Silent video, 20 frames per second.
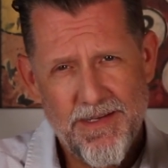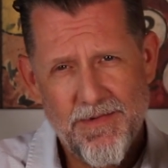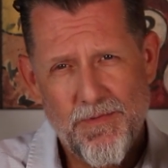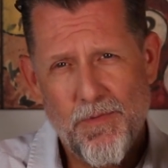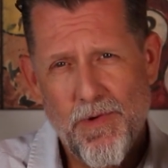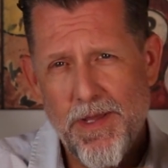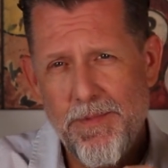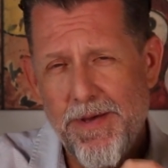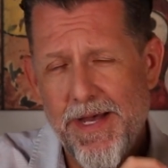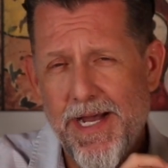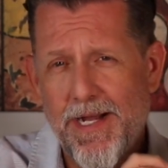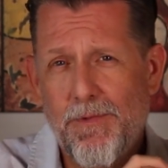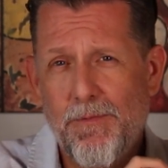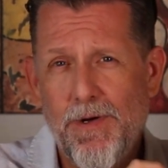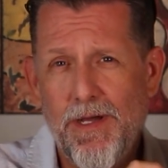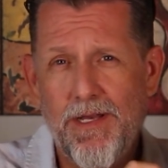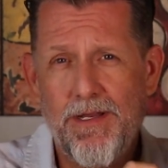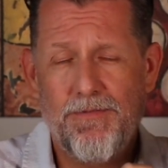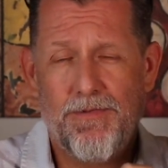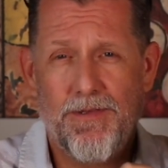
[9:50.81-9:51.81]
way back
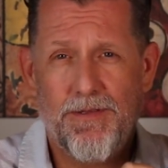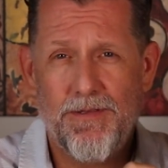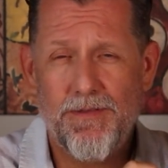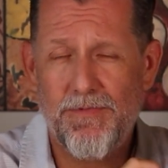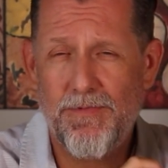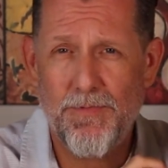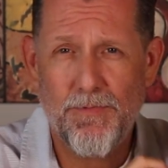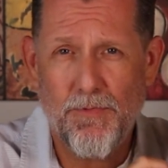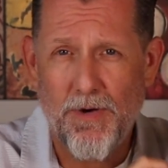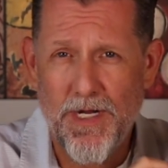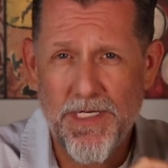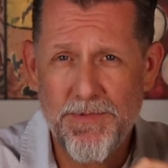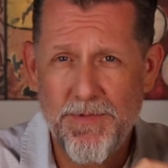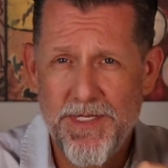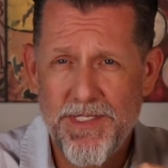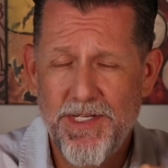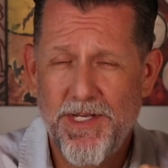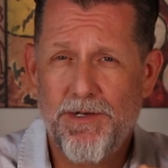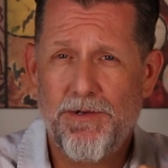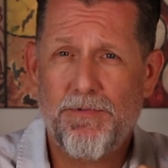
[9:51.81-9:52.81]
when, if you watch
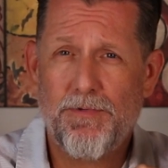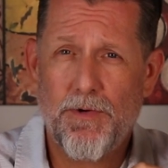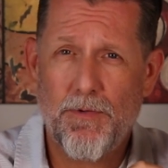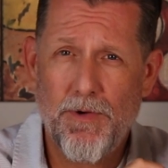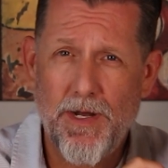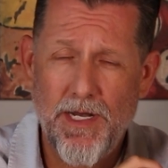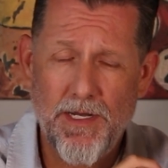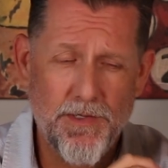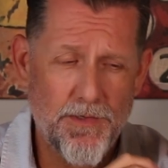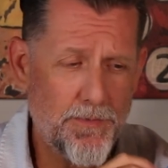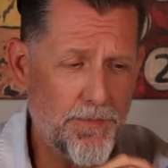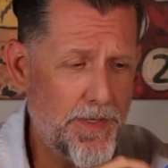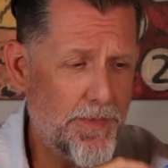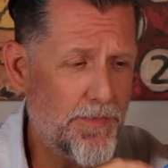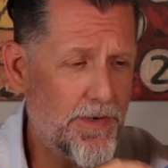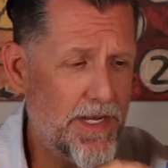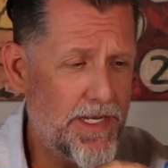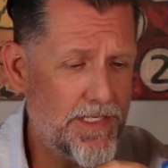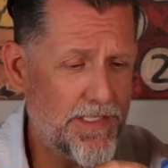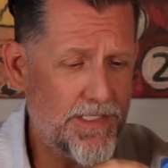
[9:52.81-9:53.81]
my channel for a while, you
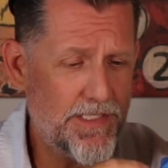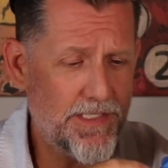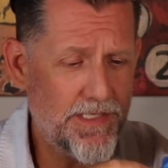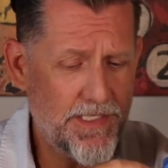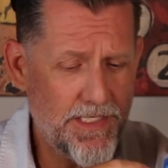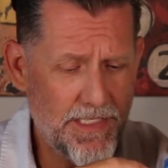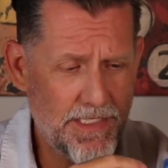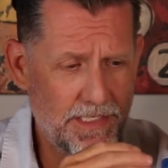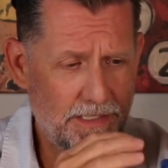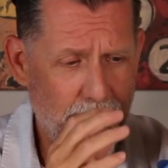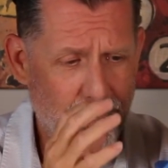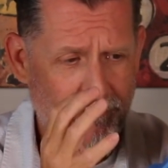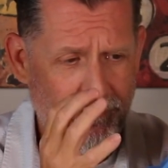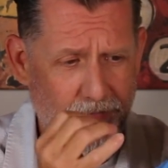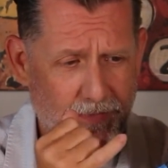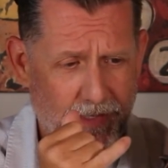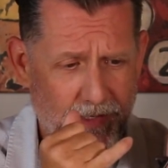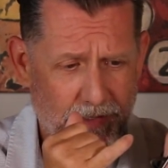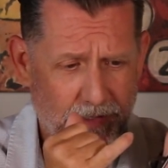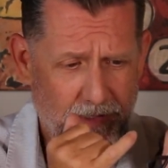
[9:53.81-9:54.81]
remember I did the
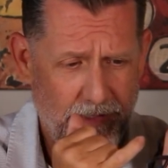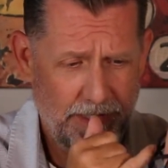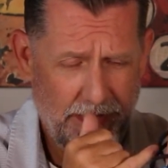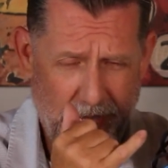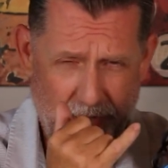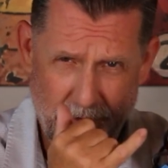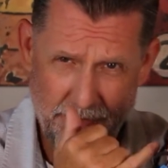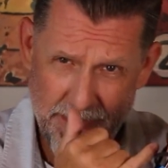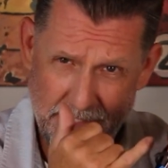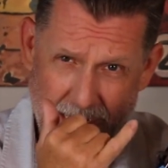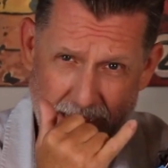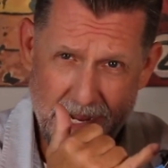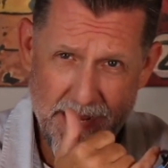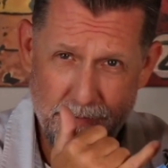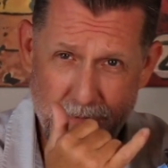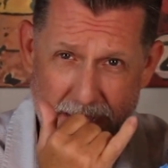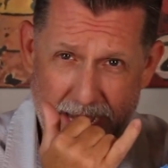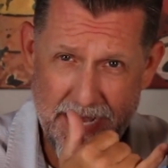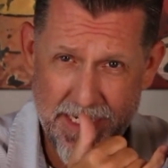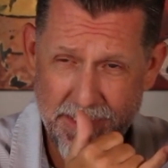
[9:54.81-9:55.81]
how to dye a
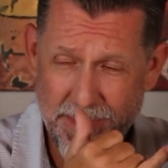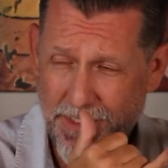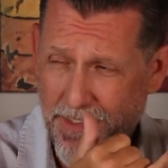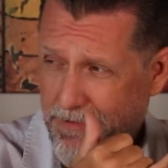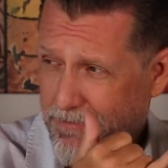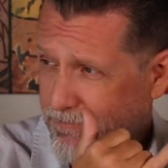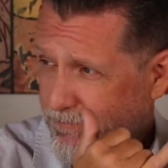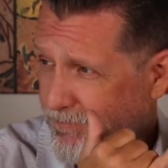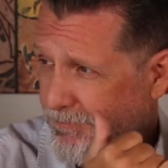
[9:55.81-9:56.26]
mask.